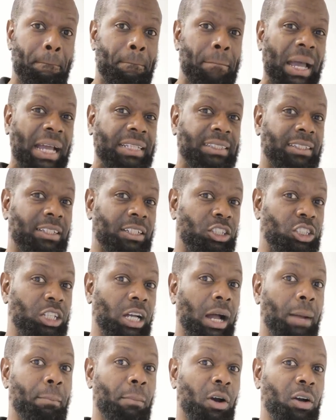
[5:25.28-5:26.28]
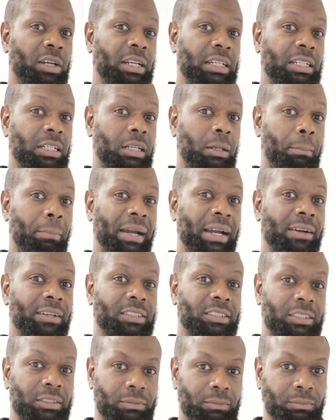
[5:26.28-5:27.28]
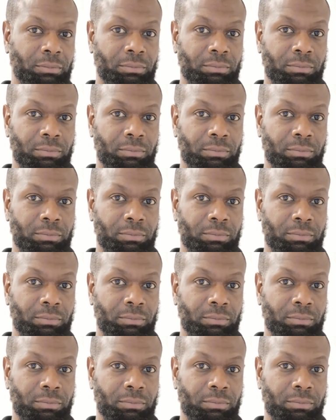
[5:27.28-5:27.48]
Back to the job market and the comparison.